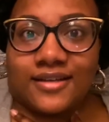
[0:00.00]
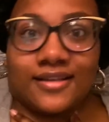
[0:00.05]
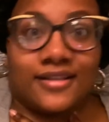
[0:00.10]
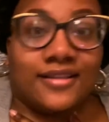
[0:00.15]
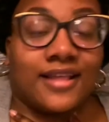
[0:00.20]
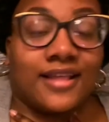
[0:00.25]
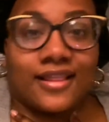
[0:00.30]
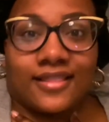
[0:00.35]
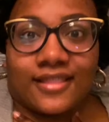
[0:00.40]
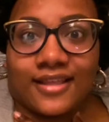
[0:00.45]

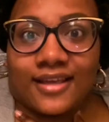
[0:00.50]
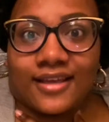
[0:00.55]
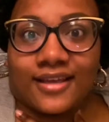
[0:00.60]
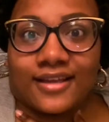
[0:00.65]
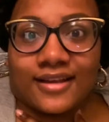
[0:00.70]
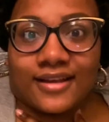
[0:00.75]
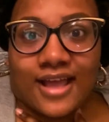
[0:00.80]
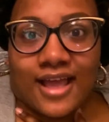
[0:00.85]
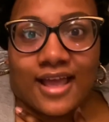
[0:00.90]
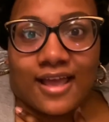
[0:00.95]
that they can
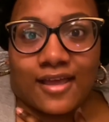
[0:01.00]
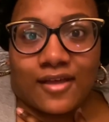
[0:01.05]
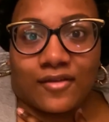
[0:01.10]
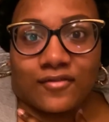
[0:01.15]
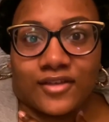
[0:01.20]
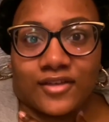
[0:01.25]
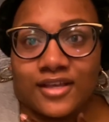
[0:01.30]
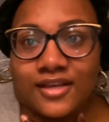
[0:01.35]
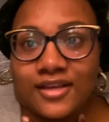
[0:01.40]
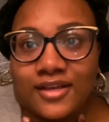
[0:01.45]
have
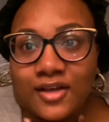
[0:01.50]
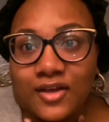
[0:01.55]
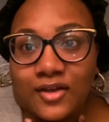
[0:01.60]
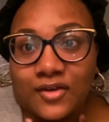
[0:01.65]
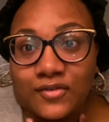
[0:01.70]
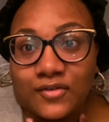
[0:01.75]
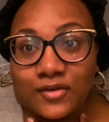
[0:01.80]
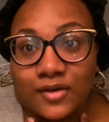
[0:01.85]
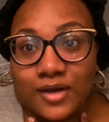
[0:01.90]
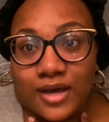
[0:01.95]

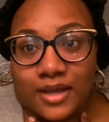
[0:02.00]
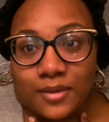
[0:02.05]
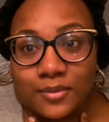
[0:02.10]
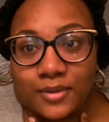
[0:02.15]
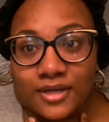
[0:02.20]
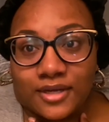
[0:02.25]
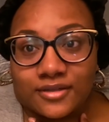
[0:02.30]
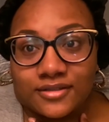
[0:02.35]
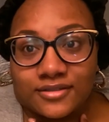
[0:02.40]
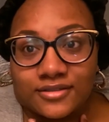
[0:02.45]
full
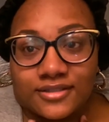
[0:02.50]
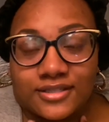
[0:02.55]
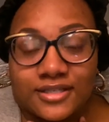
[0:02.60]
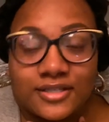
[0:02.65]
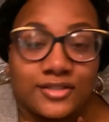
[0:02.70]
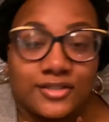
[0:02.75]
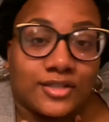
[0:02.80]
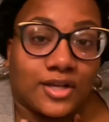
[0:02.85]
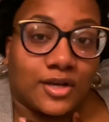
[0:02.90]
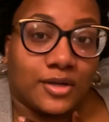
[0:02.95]
eyebrows.
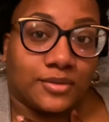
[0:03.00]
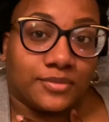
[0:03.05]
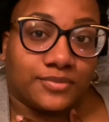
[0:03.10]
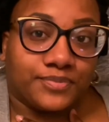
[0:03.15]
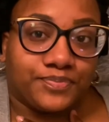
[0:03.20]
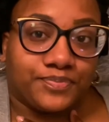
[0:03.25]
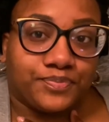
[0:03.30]
So